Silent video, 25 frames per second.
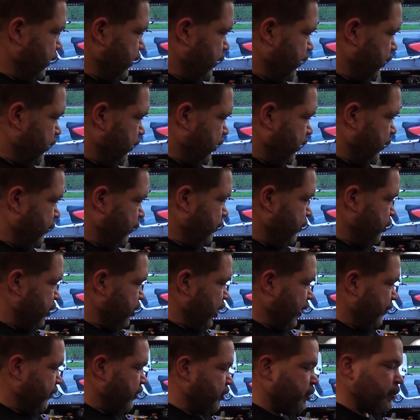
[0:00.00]
um, which
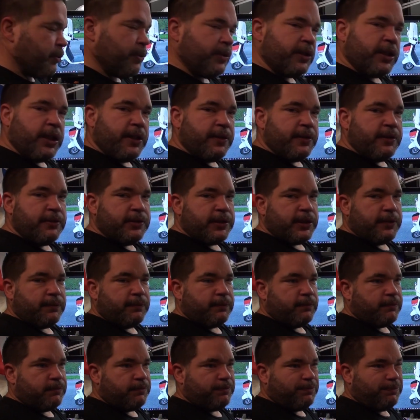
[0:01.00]
I have sorted out. There's a,
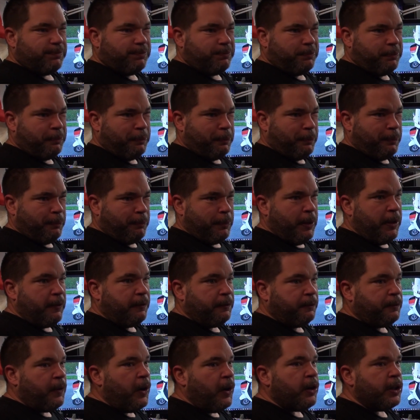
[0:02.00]

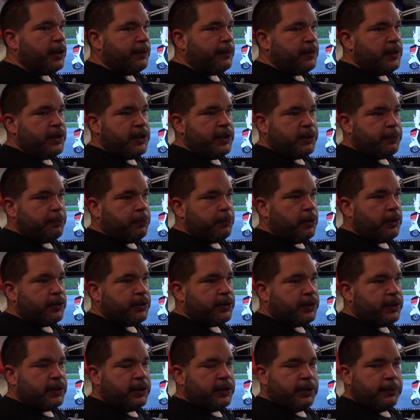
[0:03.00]
about five in this
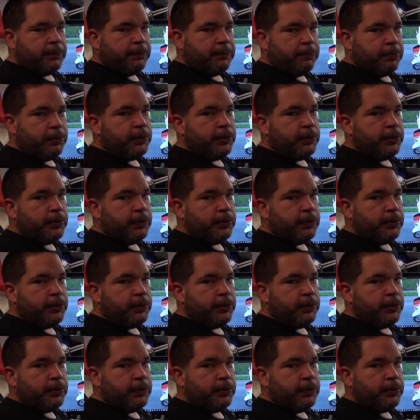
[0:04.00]
box that I